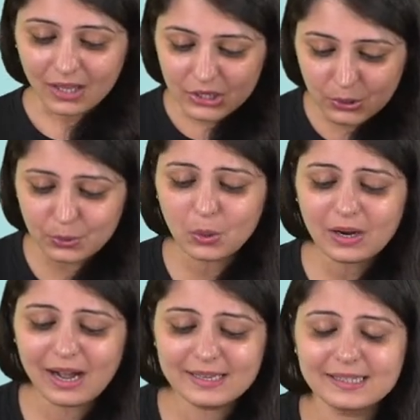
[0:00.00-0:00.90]
You know
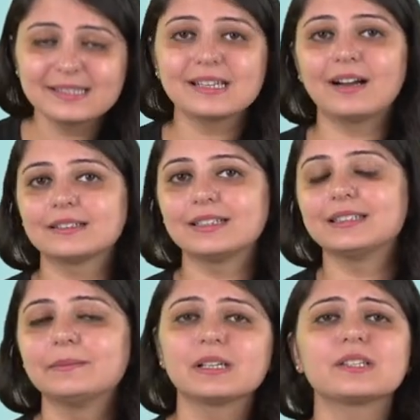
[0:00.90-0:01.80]
kahan se start
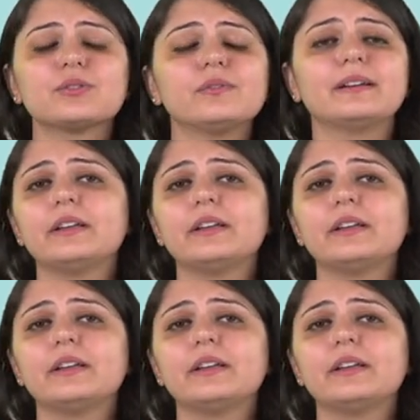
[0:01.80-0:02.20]
karna. Because you know,